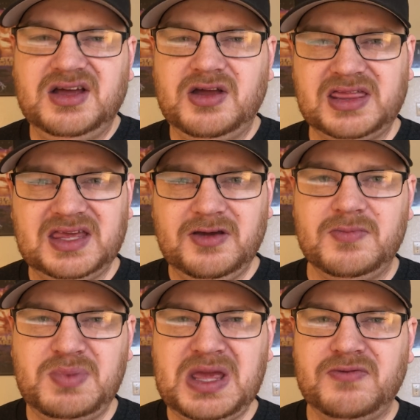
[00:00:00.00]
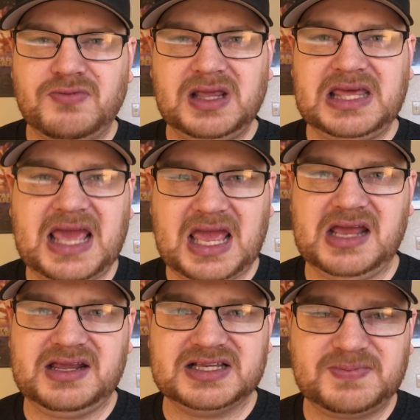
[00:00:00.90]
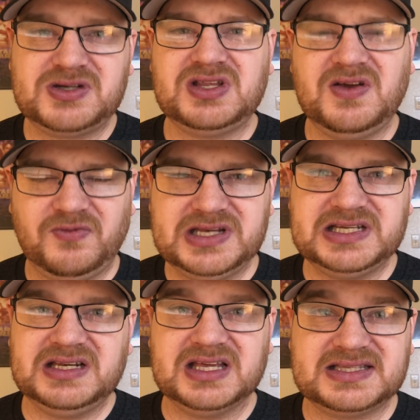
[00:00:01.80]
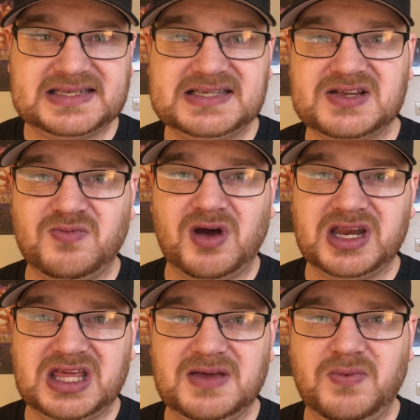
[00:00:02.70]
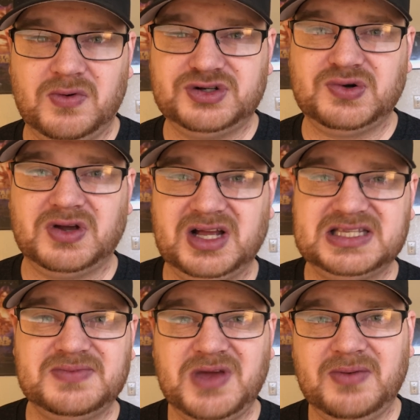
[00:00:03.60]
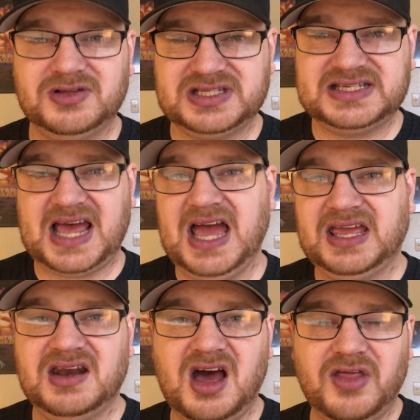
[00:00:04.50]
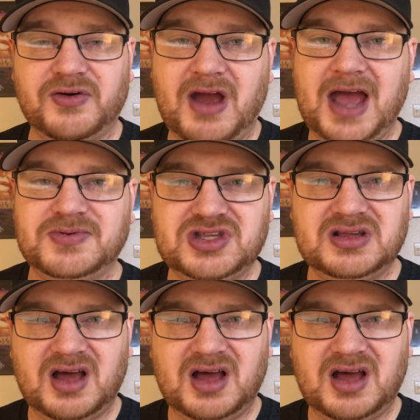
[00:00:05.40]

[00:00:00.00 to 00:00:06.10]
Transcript: I think it would be really handy, especially if we did get system-wide keyboard shortcuts to be able to tag in other apps